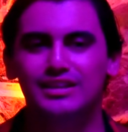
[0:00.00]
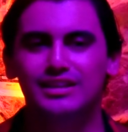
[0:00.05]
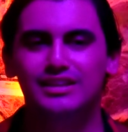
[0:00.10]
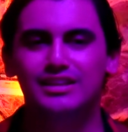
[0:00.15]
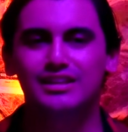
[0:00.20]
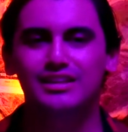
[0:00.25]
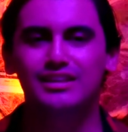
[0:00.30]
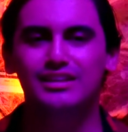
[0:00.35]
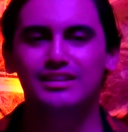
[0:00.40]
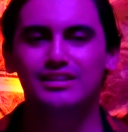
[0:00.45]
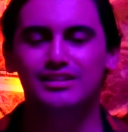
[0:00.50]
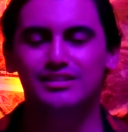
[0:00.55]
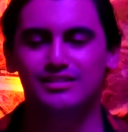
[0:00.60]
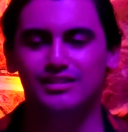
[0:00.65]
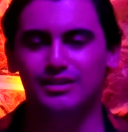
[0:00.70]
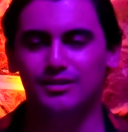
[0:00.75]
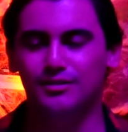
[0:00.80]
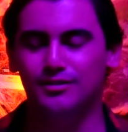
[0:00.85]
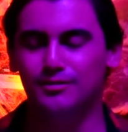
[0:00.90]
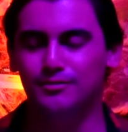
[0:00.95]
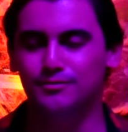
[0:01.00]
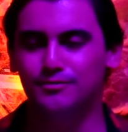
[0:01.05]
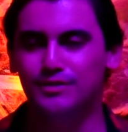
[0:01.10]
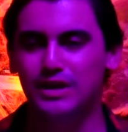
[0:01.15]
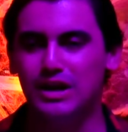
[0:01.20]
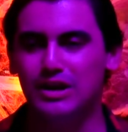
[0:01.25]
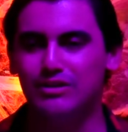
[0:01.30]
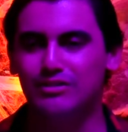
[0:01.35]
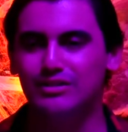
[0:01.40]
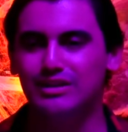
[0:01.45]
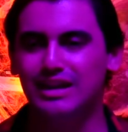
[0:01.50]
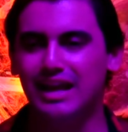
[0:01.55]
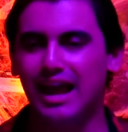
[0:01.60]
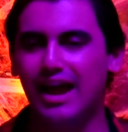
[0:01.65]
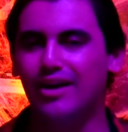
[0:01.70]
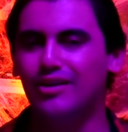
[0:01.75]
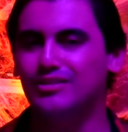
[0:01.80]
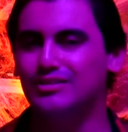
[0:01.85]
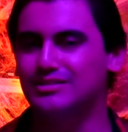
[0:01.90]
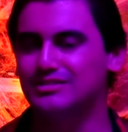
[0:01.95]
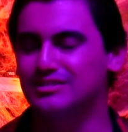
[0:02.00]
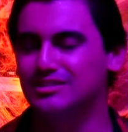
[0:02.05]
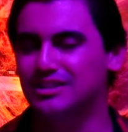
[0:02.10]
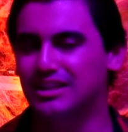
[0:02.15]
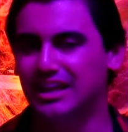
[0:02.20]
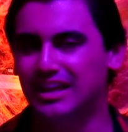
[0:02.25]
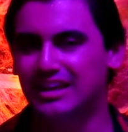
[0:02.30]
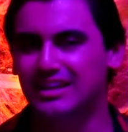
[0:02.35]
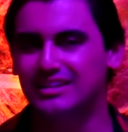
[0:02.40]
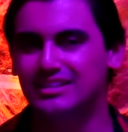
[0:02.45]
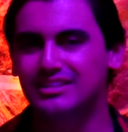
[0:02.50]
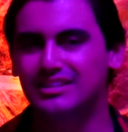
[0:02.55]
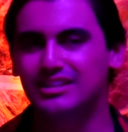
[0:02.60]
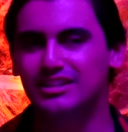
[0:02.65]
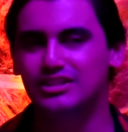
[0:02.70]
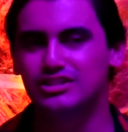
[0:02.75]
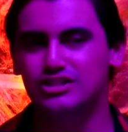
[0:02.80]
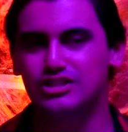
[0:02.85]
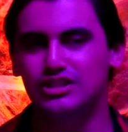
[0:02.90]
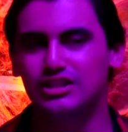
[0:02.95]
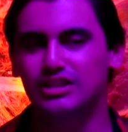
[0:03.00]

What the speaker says: He is very outlandish,